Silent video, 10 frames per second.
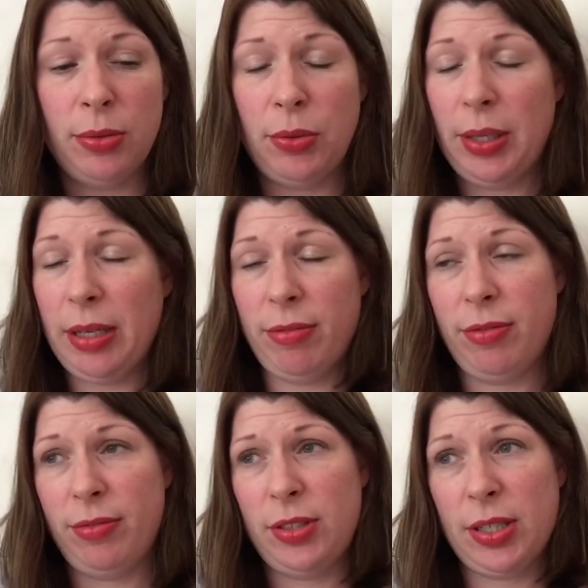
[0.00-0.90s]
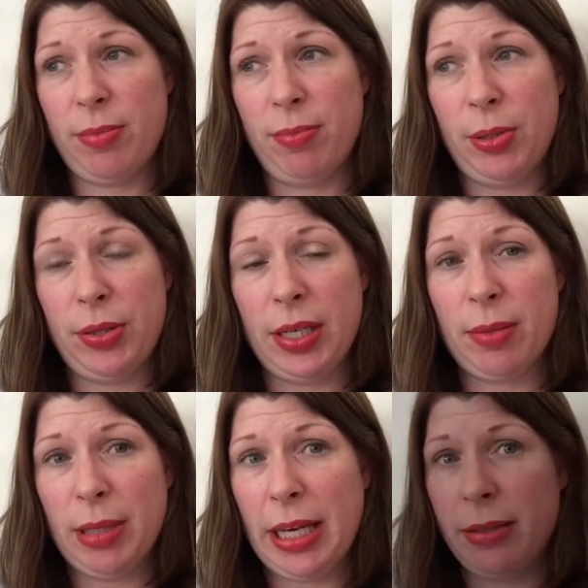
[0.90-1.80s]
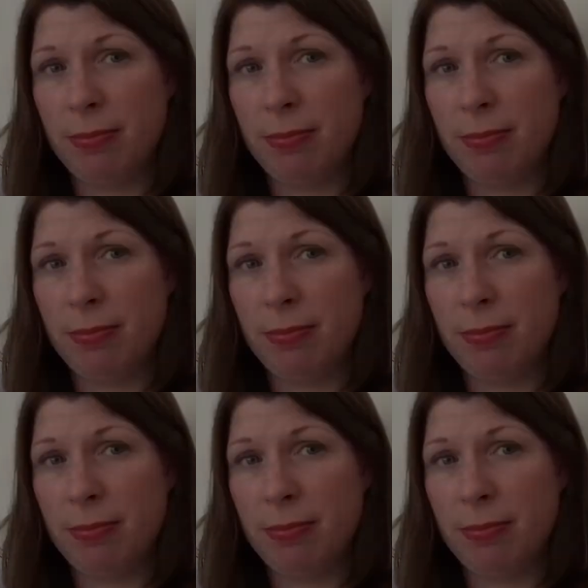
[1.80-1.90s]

or if to bother coming in.